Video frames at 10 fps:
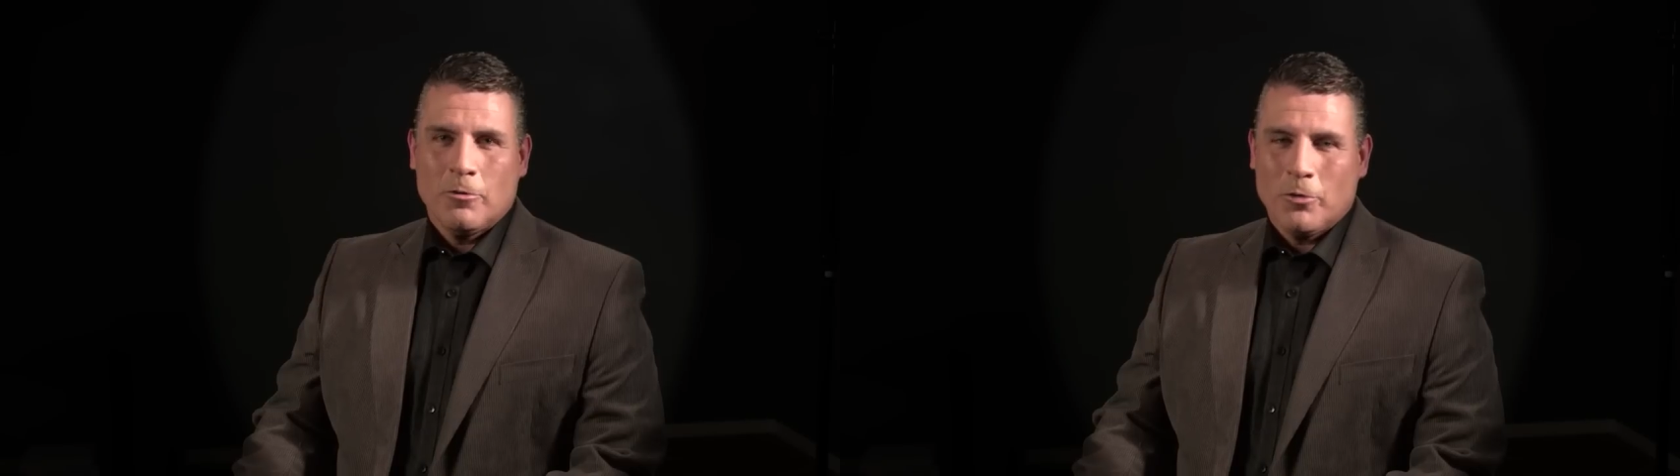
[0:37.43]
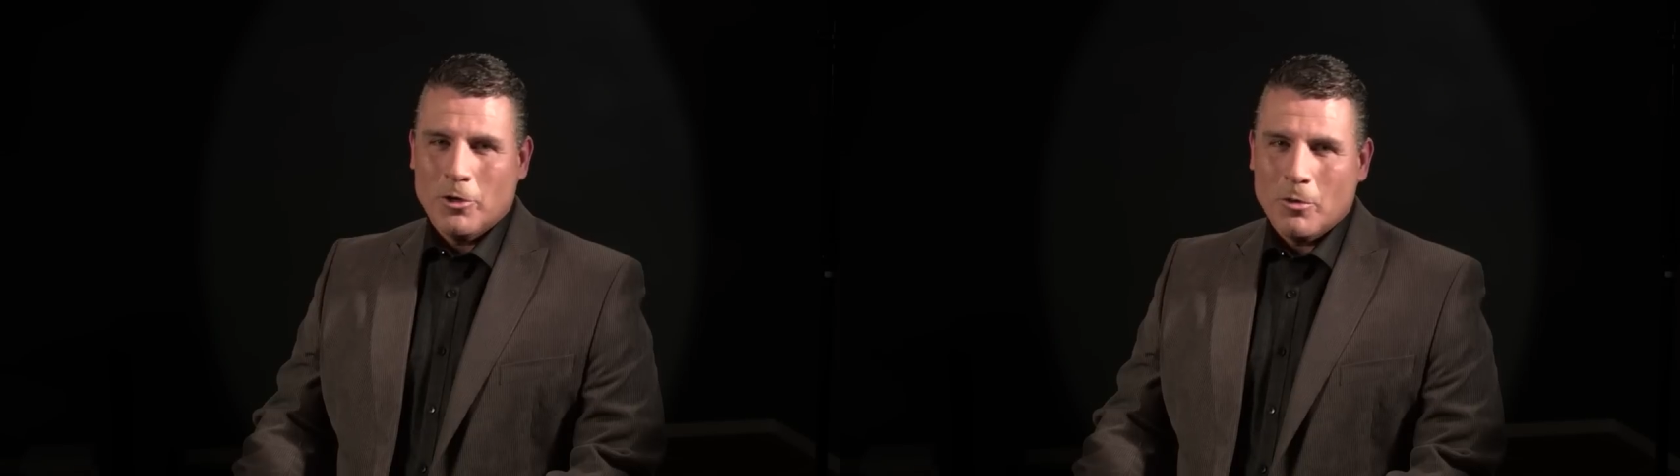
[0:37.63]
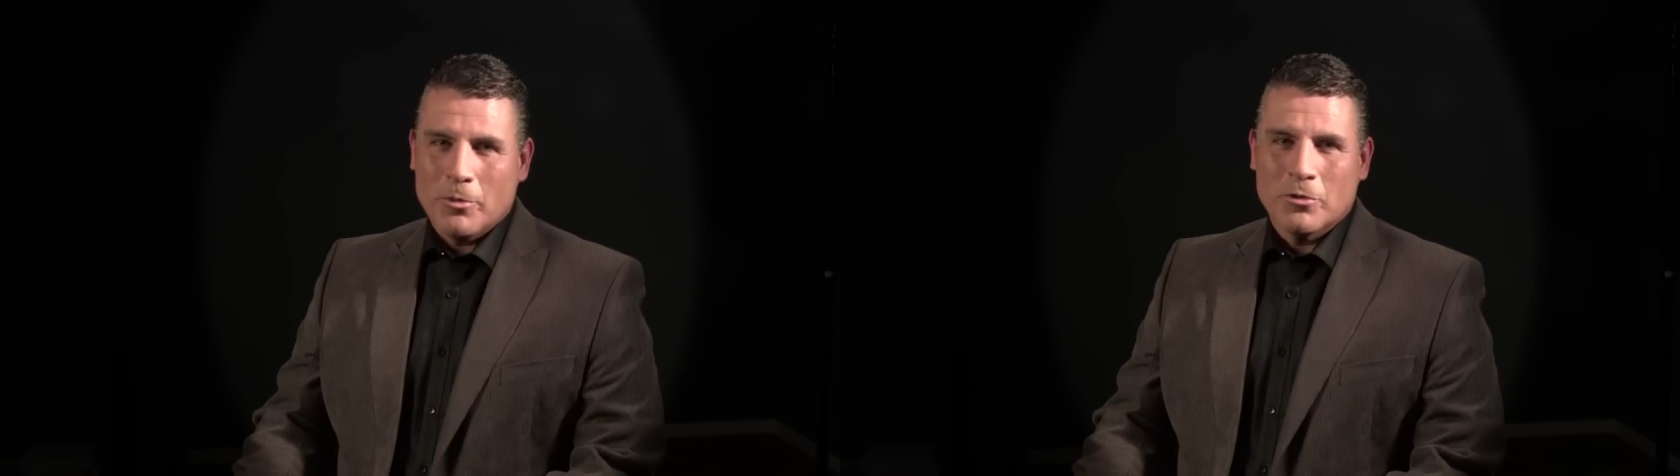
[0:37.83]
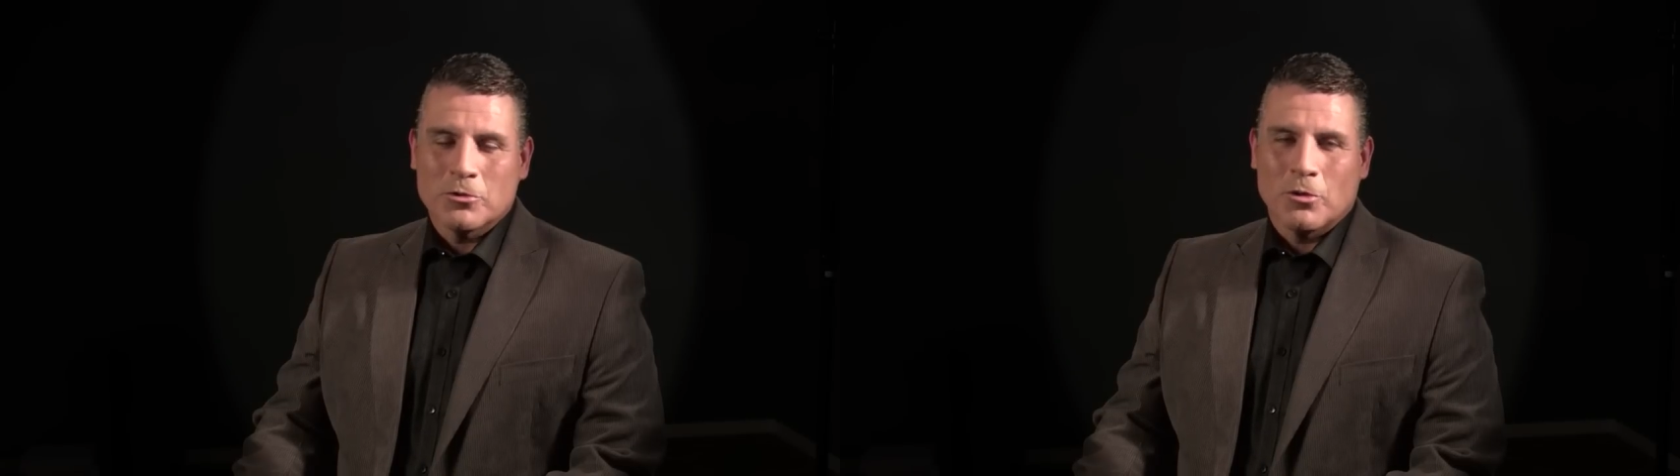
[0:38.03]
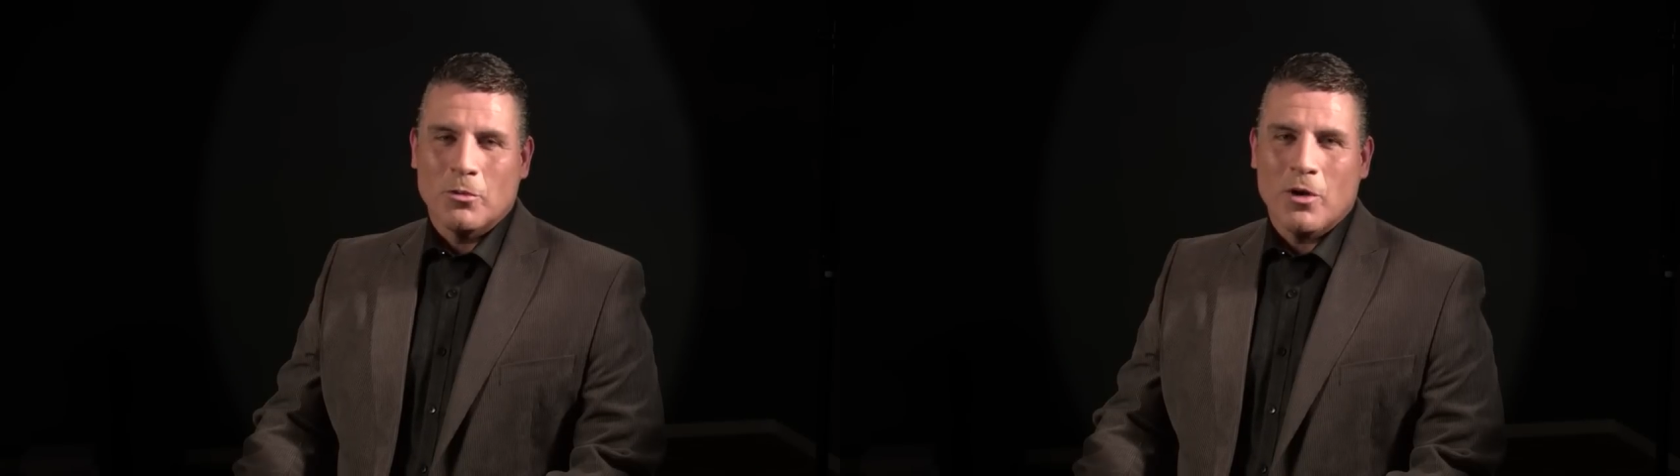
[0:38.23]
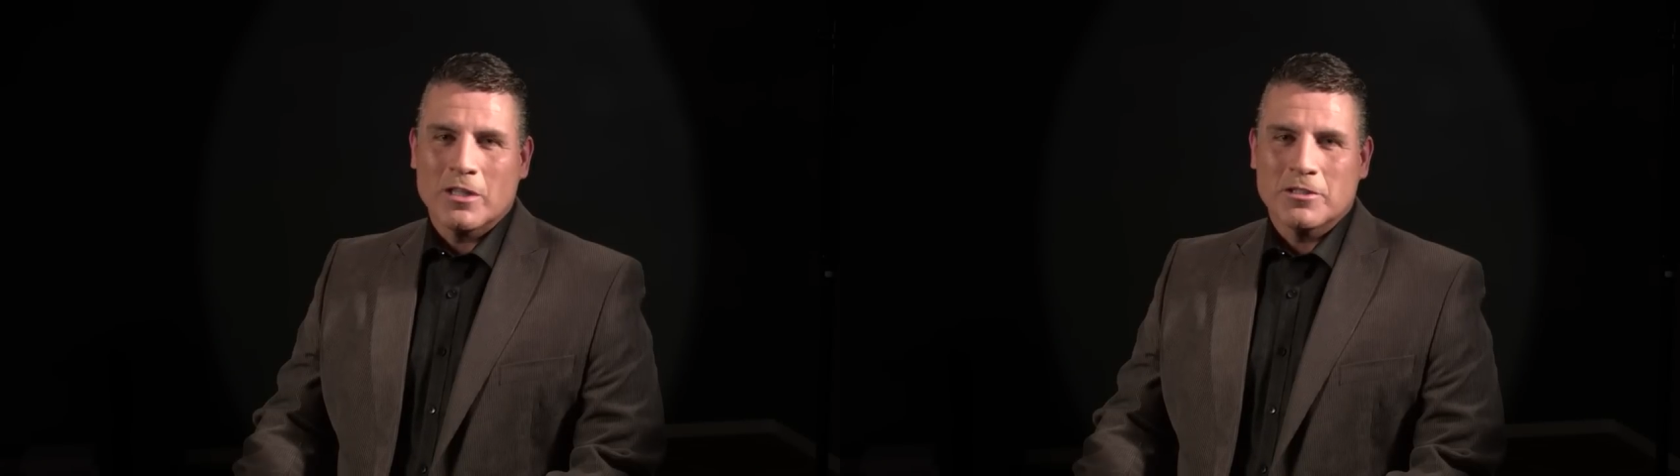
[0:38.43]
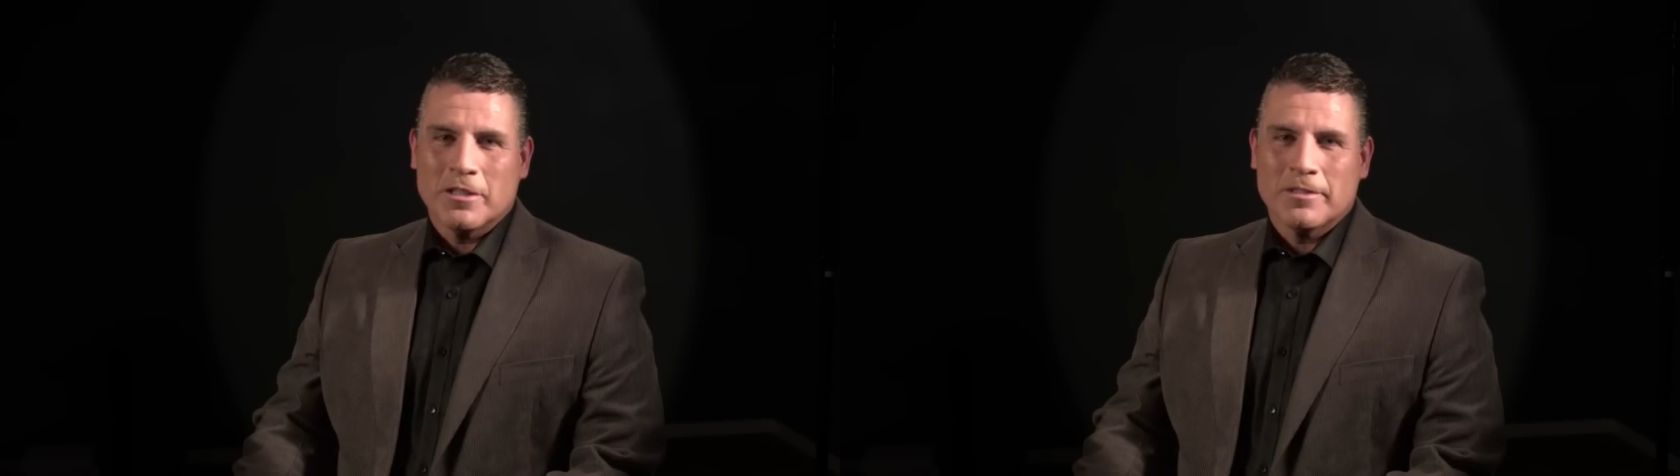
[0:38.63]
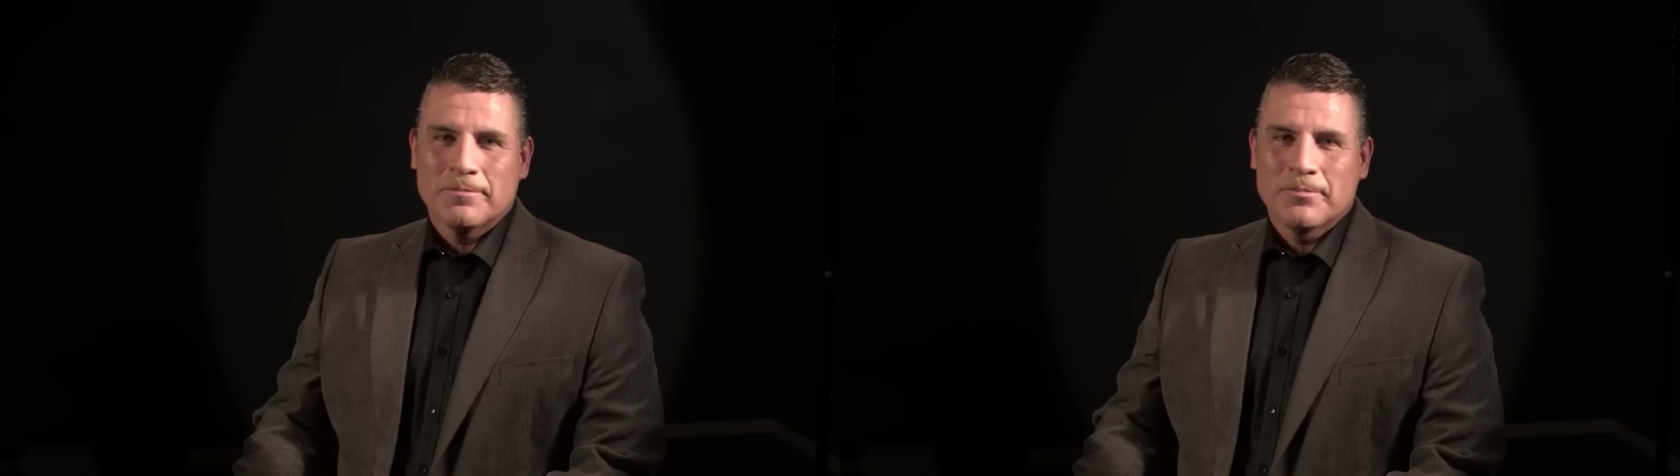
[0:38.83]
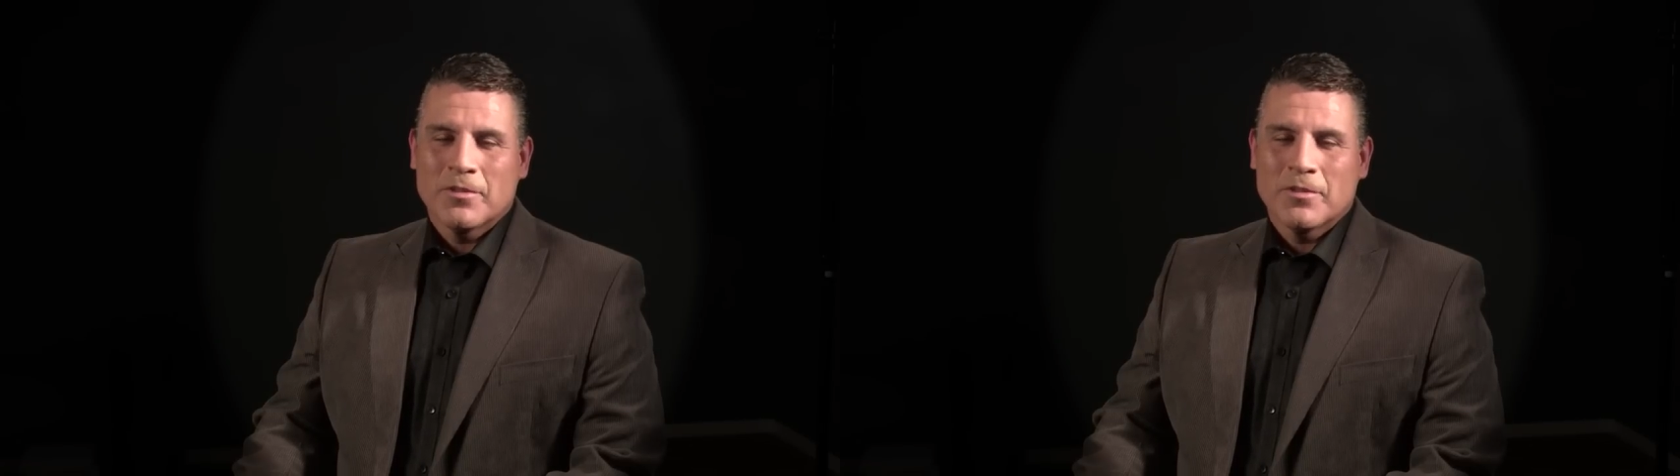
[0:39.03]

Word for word: We hope you enjoy watching it